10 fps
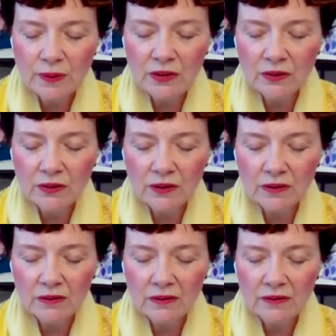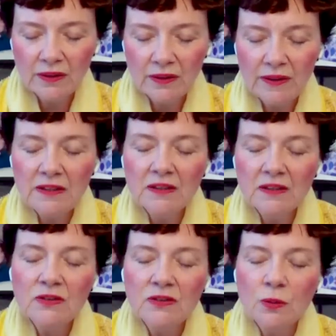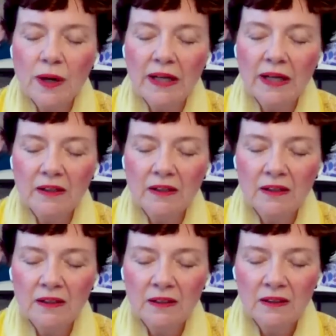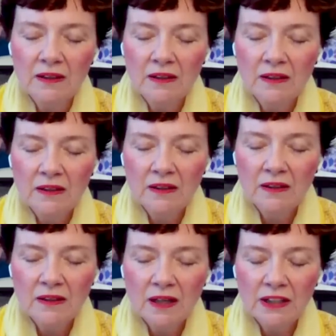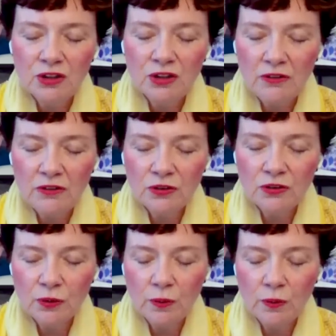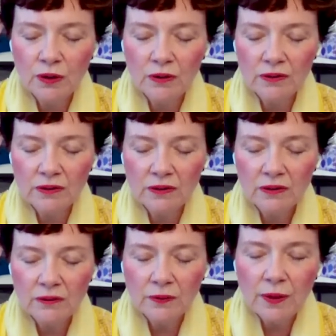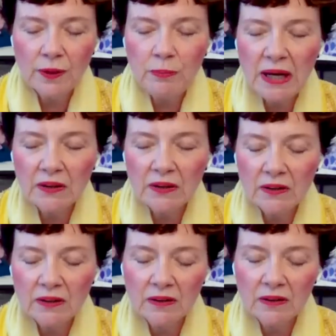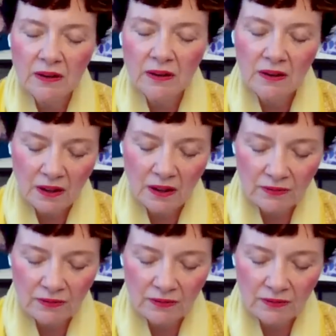I surrender that this is the way. I change the world for the better